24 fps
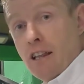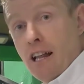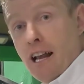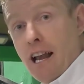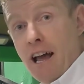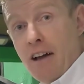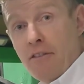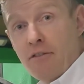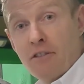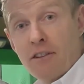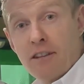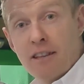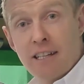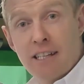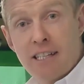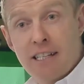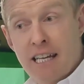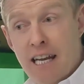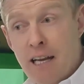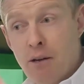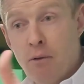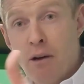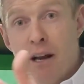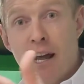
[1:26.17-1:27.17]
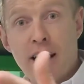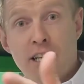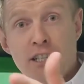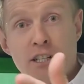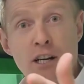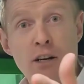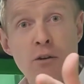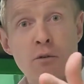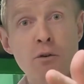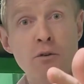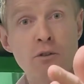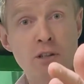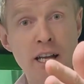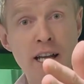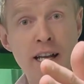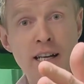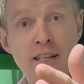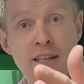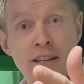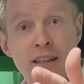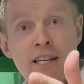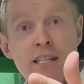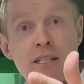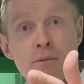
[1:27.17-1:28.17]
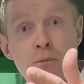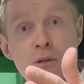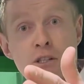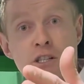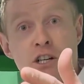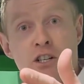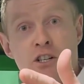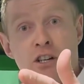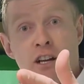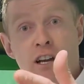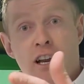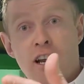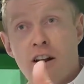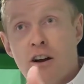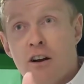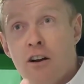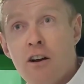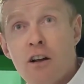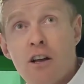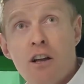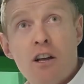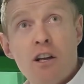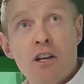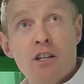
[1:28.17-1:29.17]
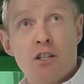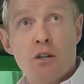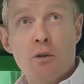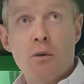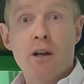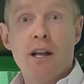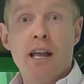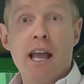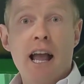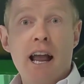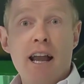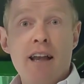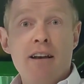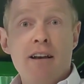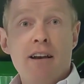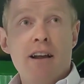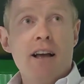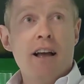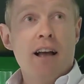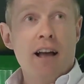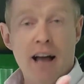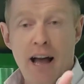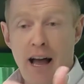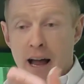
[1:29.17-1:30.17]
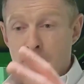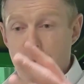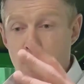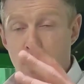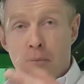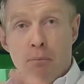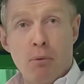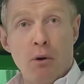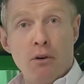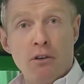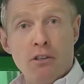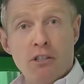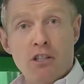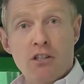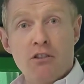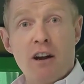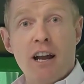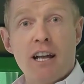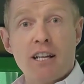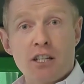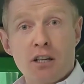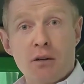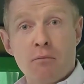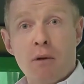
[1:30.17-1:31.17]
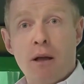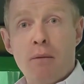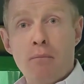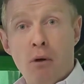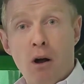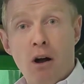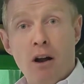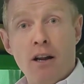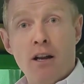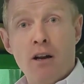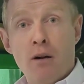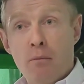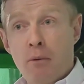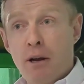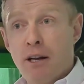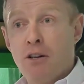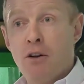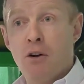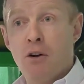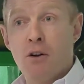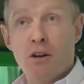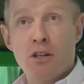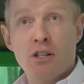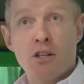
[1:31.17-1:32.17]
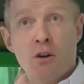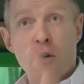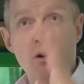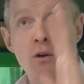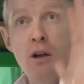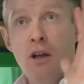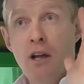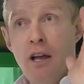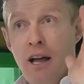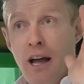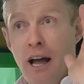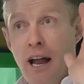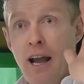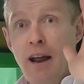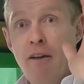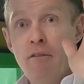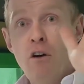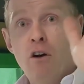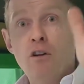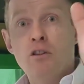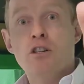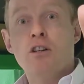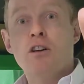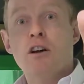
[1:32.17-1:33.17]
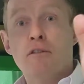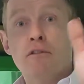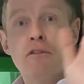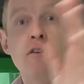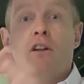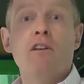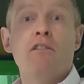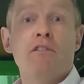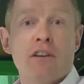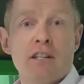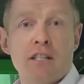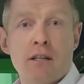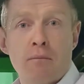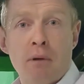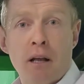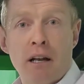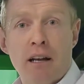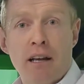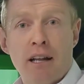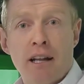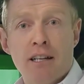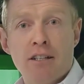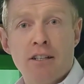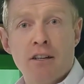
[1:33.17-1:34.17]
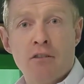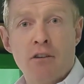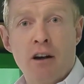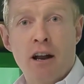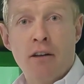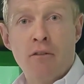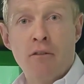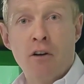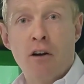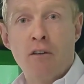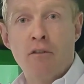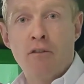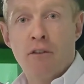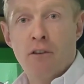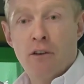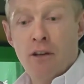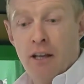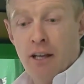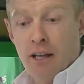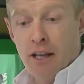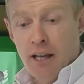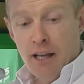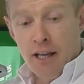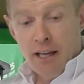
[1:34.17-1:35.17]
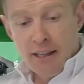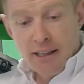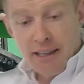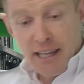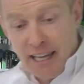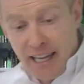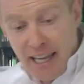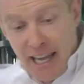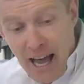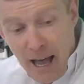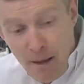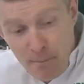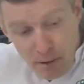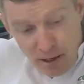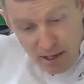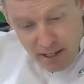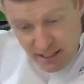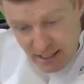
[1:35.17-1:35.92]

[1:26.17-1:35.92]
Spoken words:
to the left, the seat will actually rotate to this position here. So again, I'm not putting stress on my body, on my torso, and I've also got full visibility as I drive off. The cabin